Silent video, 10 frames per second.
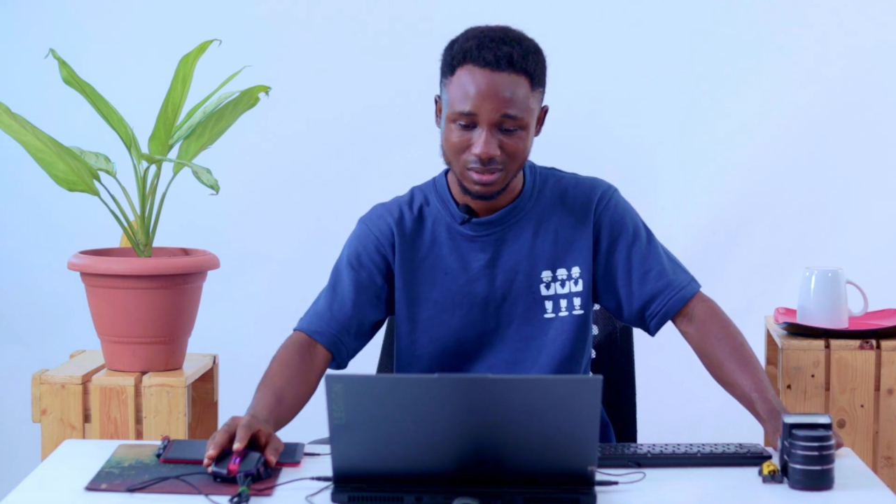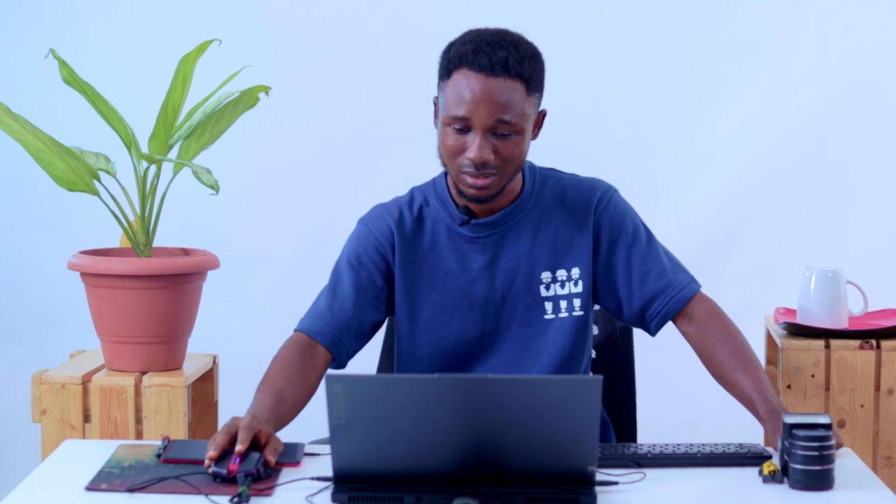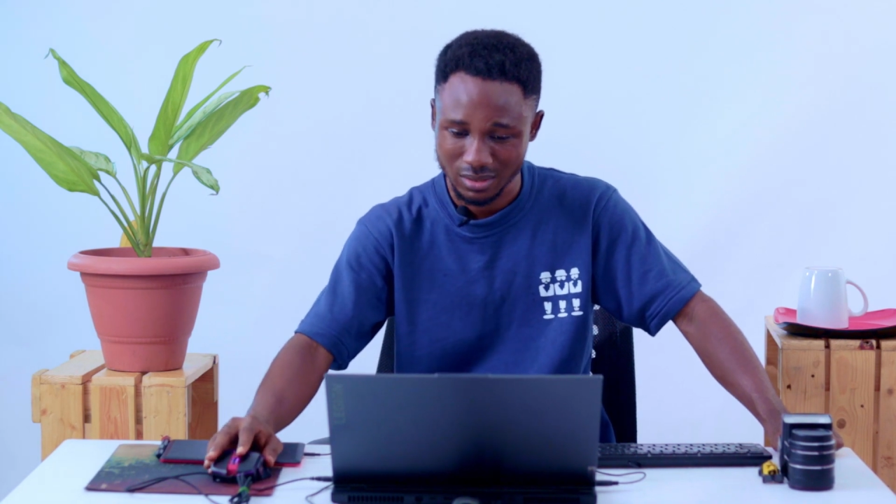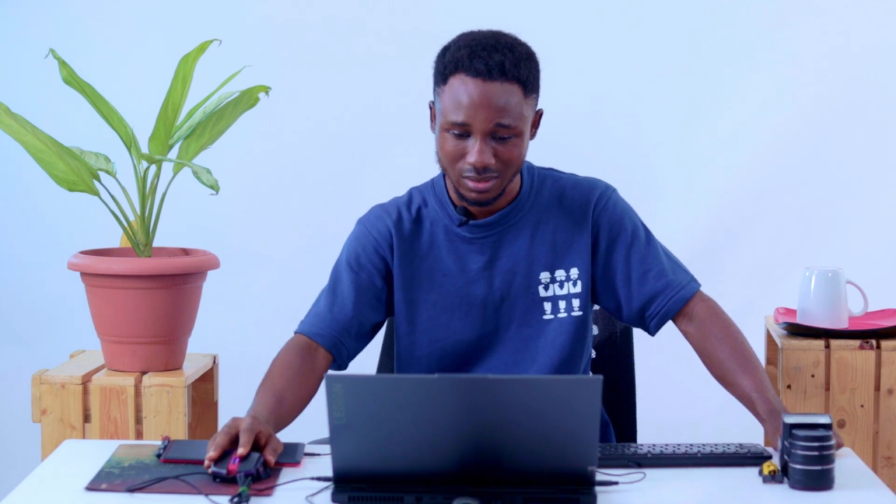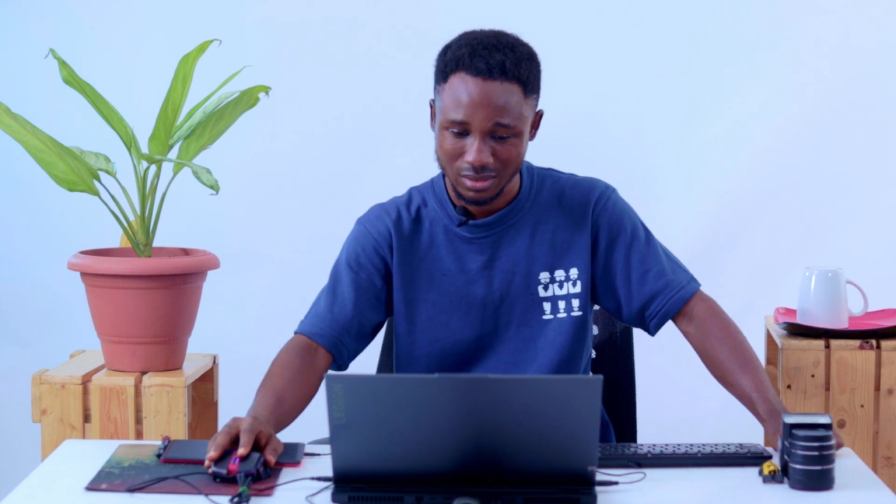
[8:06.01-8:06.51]

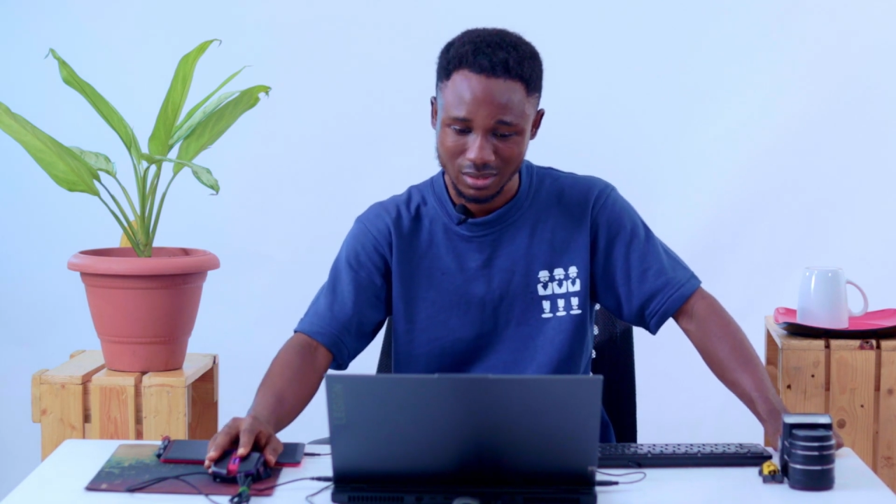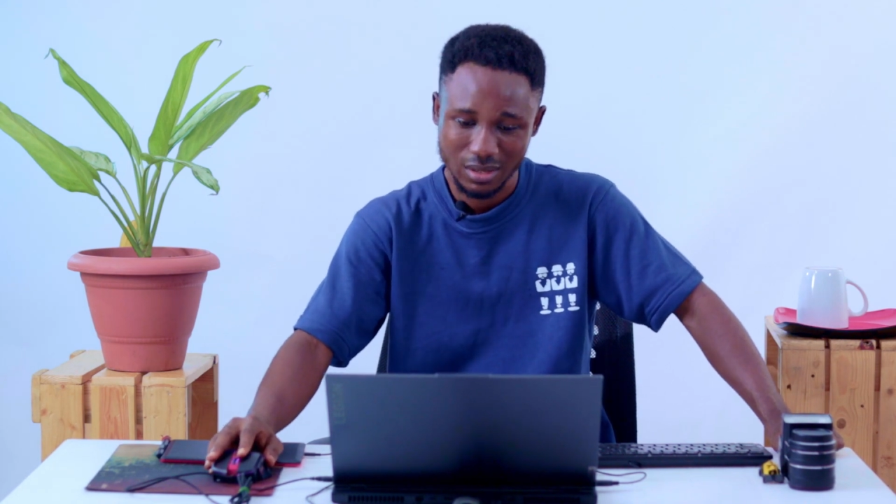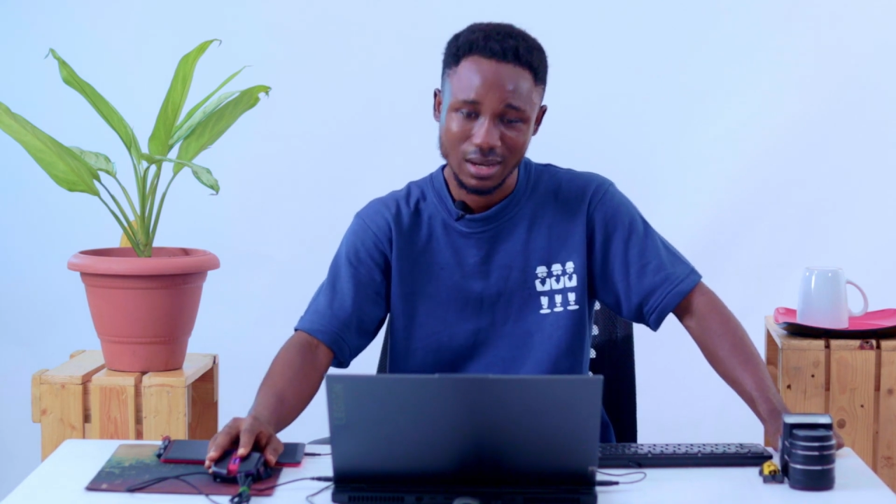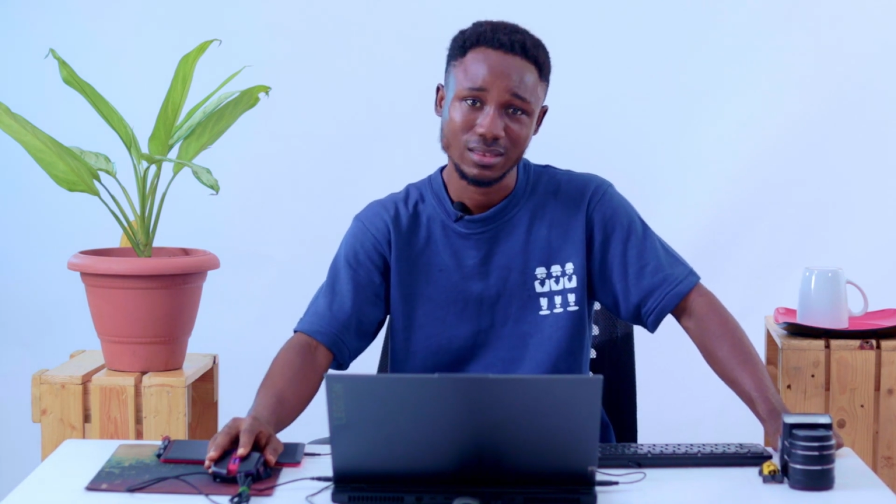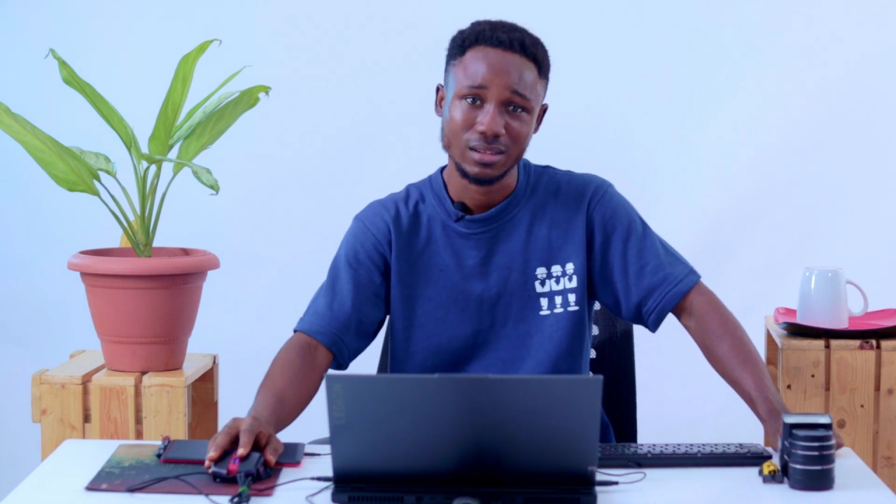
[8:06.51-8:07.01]
It is
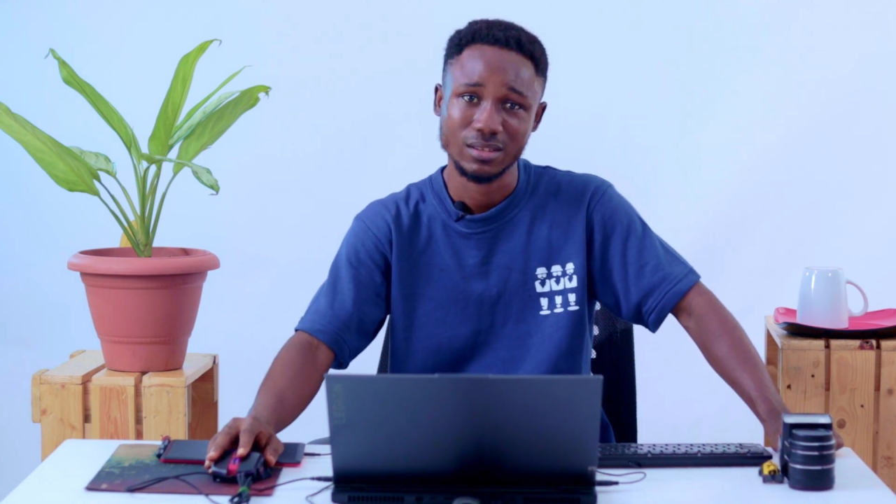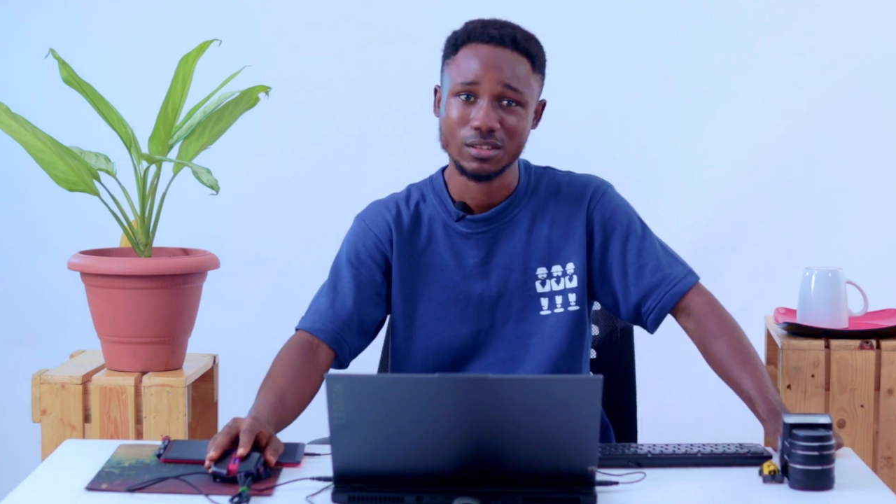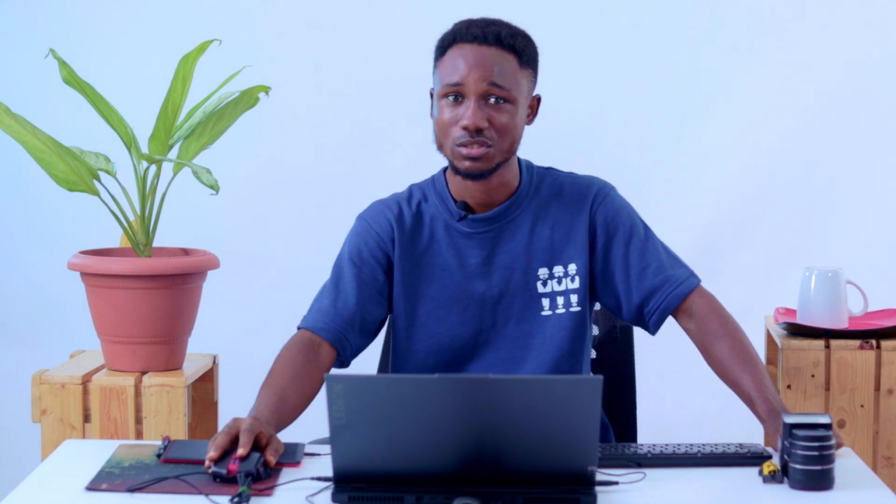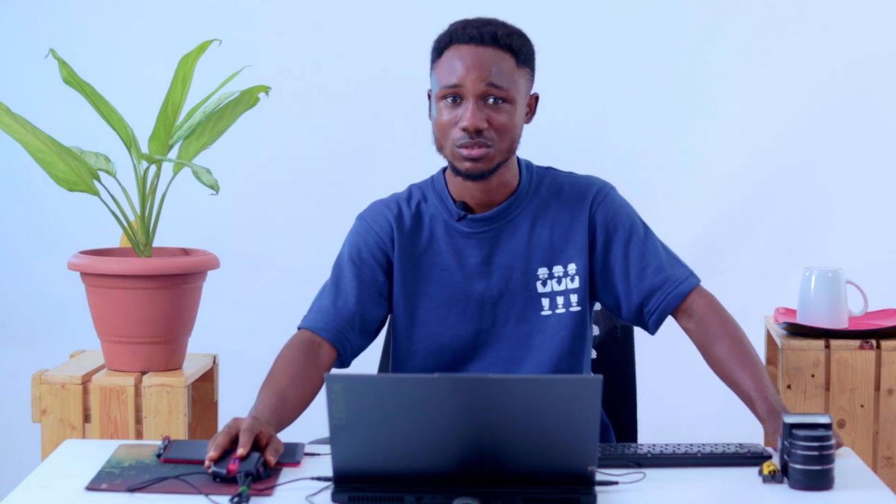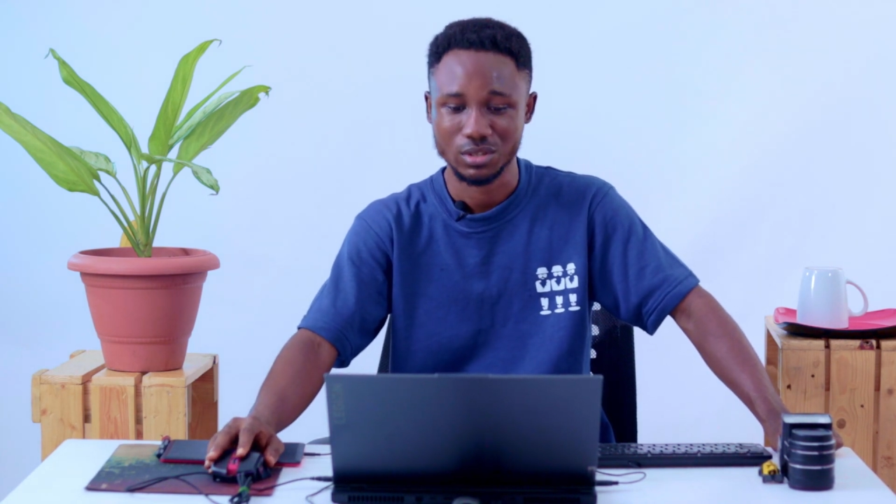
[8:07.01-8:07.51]
art and
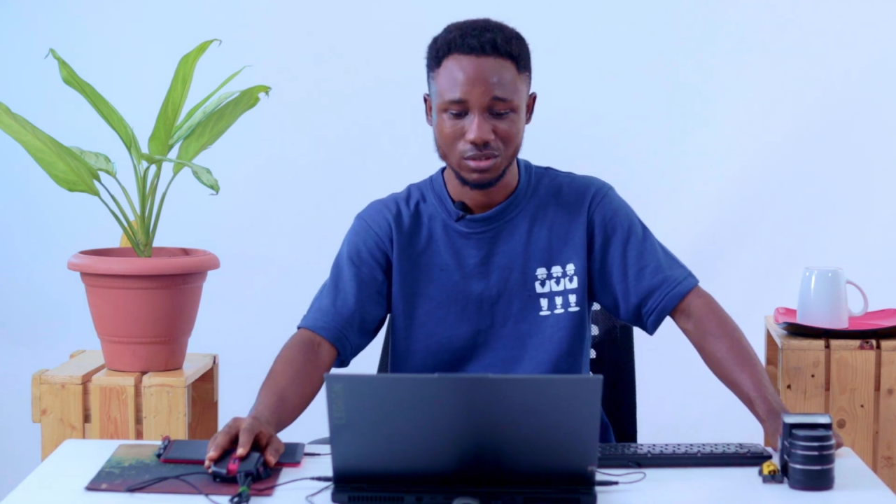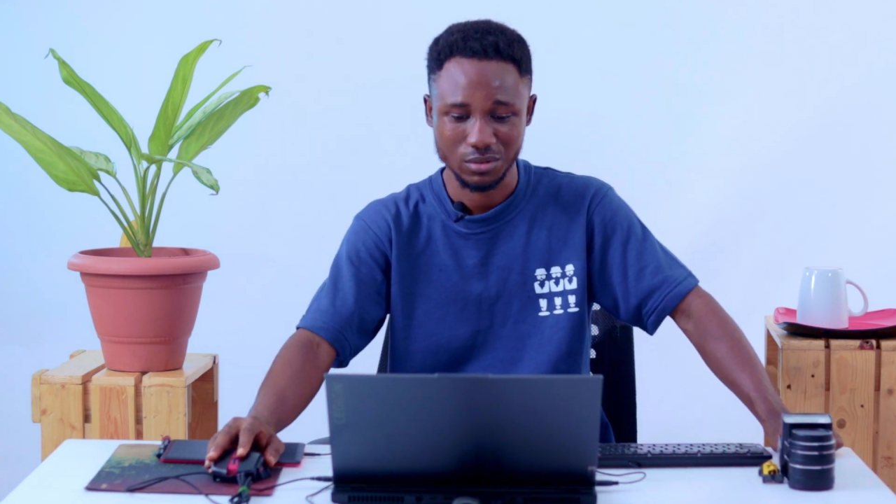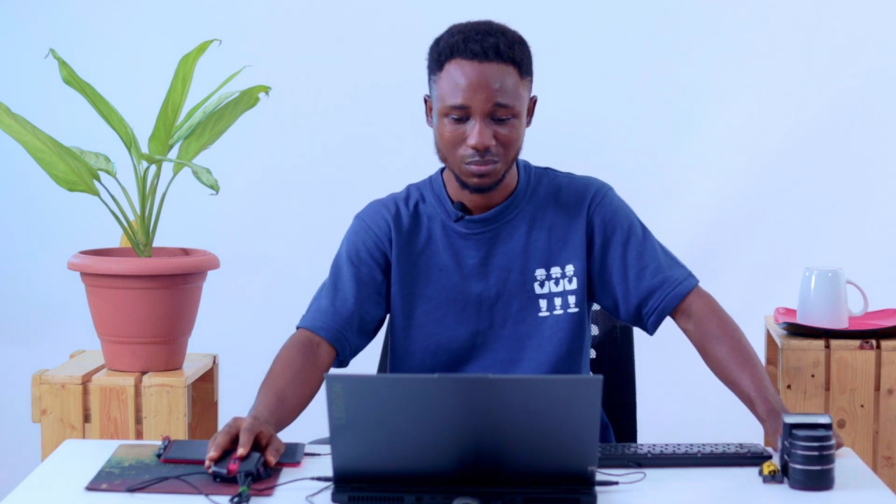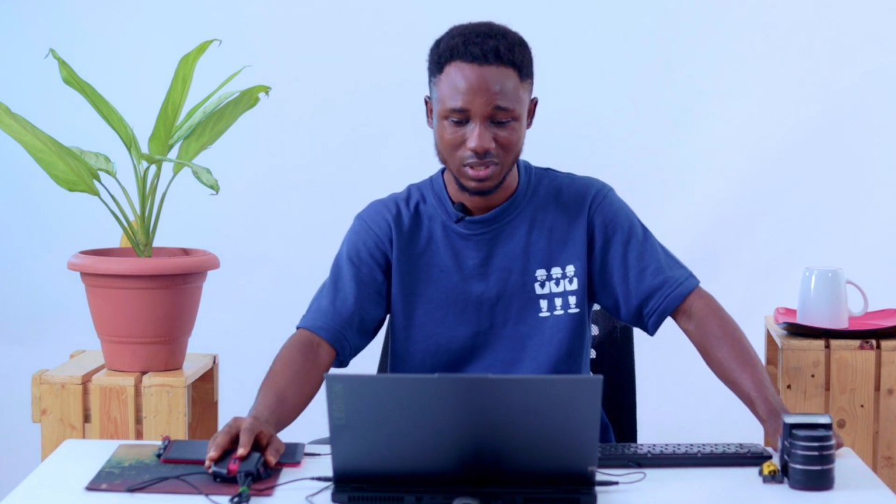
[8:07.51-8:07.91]
illustration,